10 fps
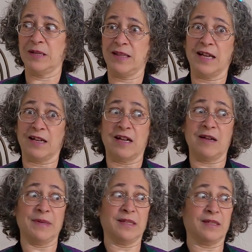that
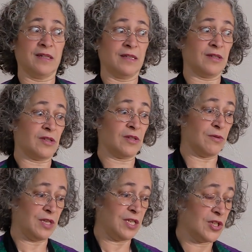comment, and so
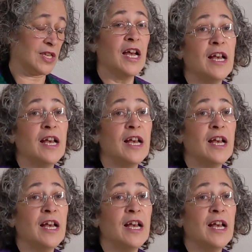he just